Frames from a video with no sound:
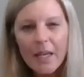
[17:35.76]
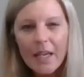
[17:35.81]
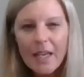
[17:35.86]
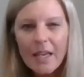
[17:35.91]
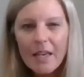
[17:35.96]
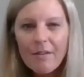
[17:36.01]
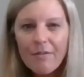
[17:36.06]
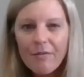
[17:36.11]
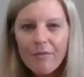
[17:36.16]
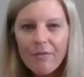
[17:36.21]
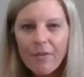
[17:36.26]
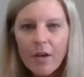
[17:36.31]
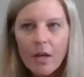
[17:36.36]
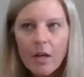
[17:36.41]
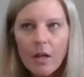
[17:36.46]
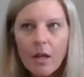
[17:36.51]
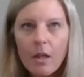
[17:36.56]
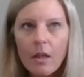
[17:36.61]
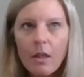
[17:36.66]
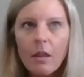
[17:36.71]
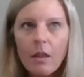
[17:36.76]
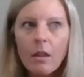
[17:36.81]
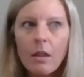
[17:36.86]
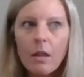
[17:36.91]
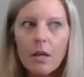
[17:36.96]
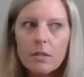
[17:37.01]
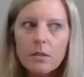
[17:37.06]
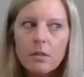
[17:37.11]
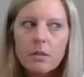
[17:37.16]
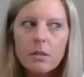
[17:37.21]
If
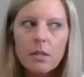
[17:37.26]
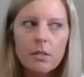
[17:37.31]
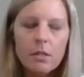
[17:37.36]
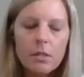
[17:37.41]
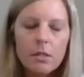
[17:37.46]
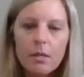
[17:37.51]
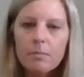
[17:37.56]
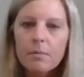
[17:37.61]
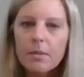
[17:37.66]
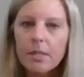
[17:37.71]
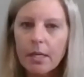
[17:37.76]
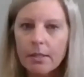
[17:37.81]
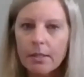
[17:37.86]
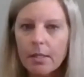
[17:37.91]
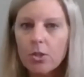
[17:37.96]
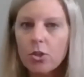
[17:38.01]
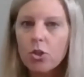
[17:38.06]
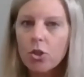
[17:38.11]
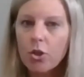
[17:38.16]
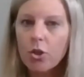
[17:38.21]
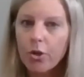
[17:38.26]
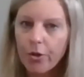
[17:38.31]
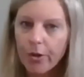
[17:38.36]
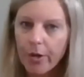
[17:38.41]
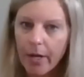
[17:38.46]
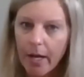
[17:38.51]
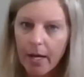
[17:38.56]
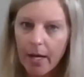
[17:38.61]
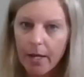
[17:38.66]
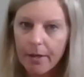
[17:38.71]
this system doesn't
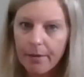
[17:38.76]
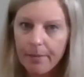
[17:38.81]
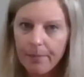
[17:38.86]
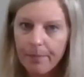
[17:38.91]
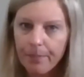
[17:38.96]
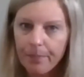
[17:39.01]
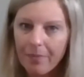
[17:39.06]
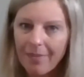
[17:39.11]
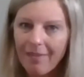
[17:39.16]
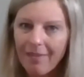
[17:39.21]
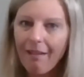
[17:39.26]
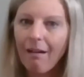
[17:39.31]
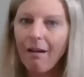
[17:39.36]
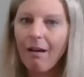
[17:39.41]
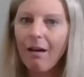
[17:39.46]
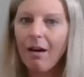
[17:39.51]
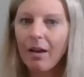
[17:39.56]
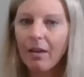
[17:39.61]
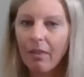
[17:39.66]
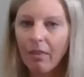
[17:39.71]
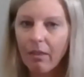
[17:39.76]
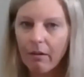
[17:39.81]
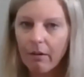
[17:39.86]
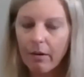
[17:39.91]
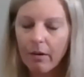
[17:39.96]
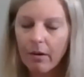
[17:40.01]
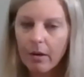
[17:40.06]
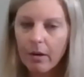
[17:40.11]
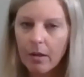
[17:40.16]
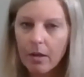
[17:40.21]
turn on,
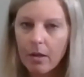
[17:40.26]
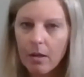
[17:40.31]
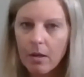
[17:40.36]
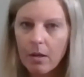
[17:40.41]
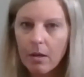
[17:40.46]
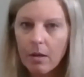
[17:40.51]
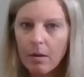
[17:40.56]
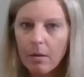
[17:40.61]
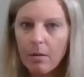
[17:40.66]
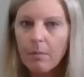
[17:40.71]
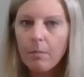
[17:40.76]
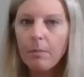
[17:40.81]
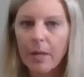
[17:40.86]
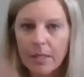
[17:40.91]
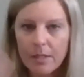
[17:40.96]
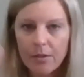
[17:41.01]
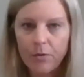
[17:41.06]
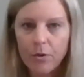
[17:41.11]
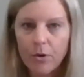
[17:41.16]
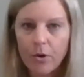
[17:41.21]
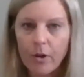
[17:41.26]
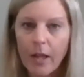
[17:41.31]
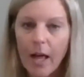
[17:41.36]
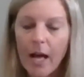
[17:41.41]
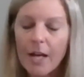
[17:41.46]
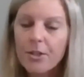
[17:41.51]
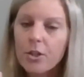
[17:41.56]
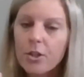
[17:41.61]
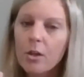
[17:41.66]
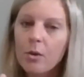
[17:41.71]
either because of
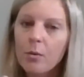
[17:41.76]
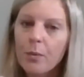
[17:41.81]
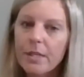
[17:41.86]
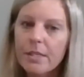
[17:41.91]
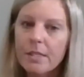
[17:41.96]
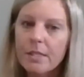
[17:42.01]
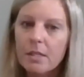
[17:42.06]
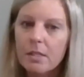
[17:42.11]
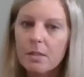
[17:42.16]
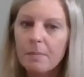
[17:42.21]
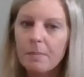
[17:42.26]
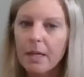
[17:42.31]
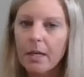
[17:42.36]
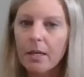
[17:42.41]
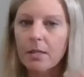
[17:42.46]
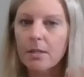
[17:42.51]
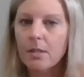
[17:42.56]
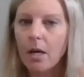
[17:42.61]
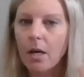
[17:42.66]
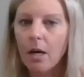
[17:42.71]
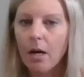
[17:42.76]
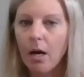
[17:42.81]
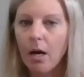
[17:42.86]
neurological reasons, because